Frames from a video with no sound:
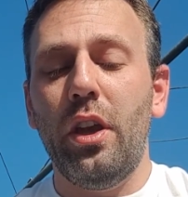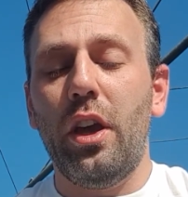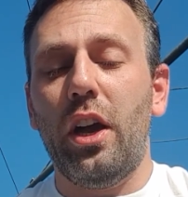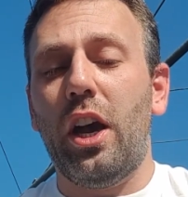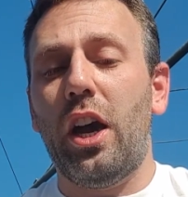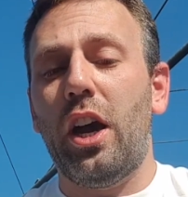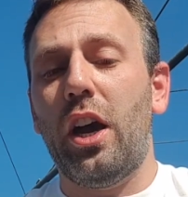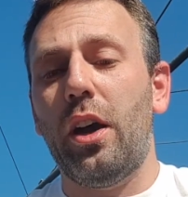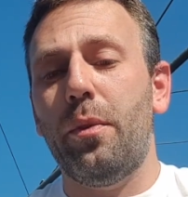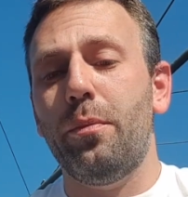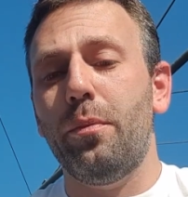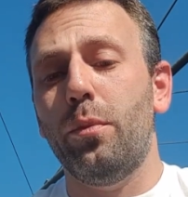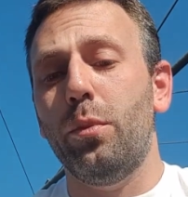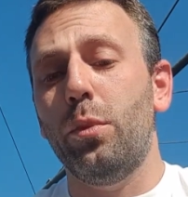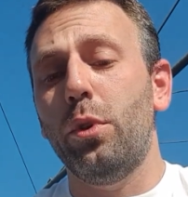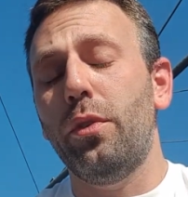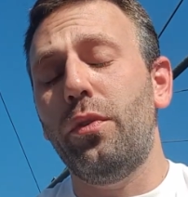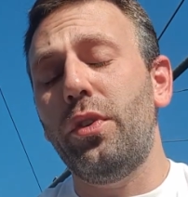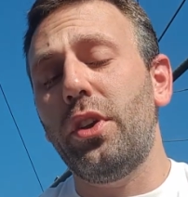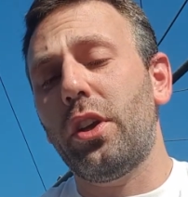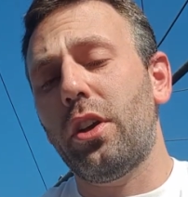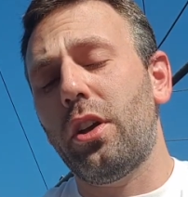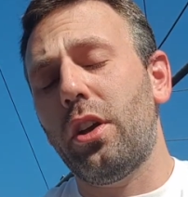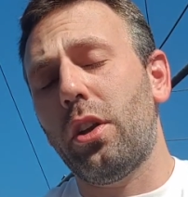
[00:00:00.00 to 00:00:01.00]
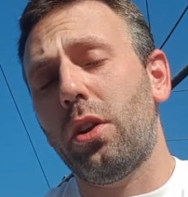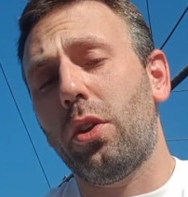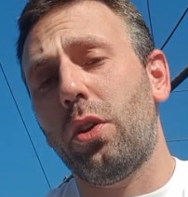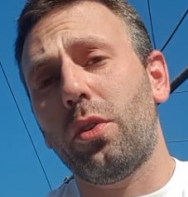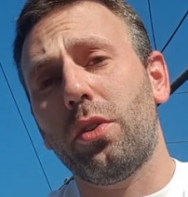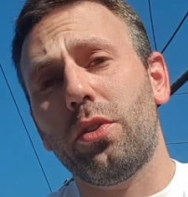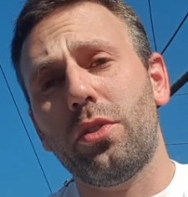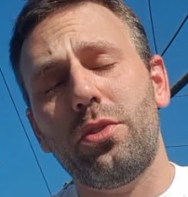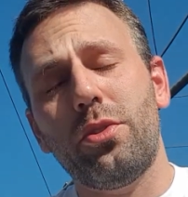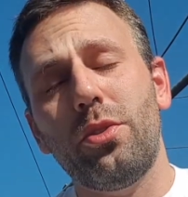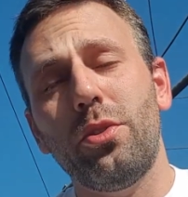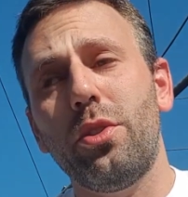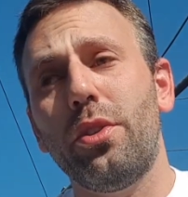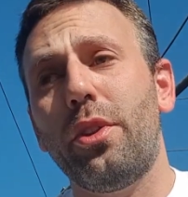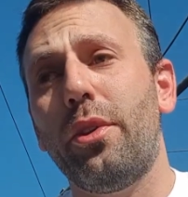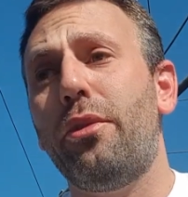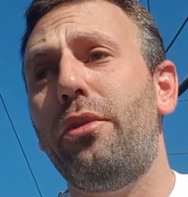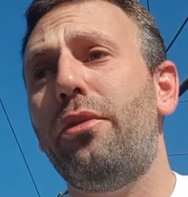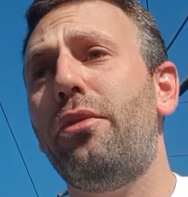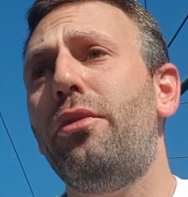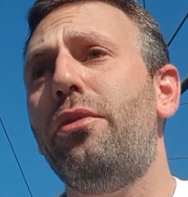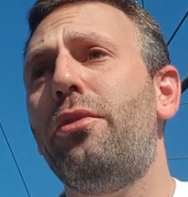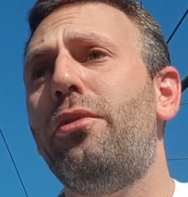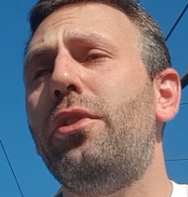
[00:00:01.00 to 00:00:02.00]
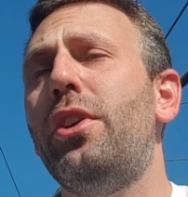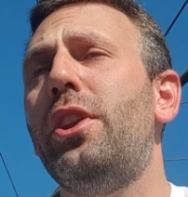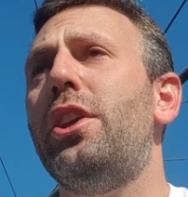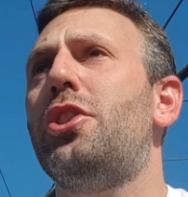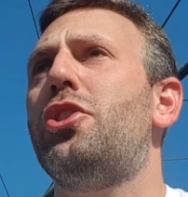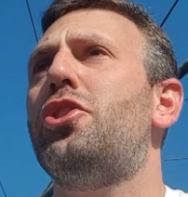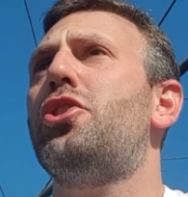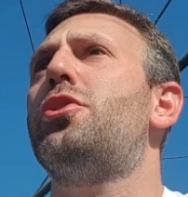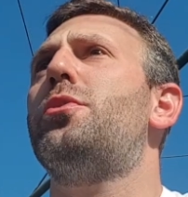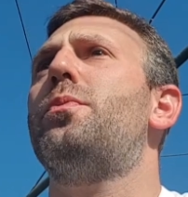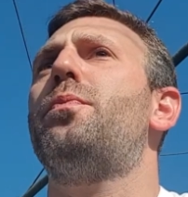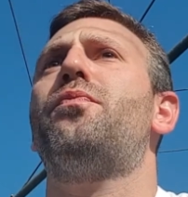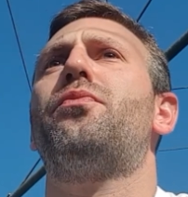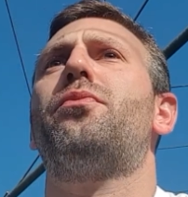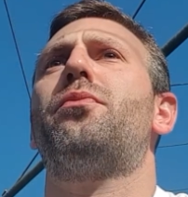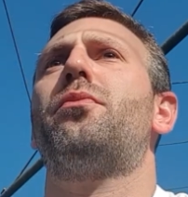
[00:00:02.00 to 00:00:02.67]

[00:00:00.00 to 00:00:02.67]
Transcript: Moving along to the finish,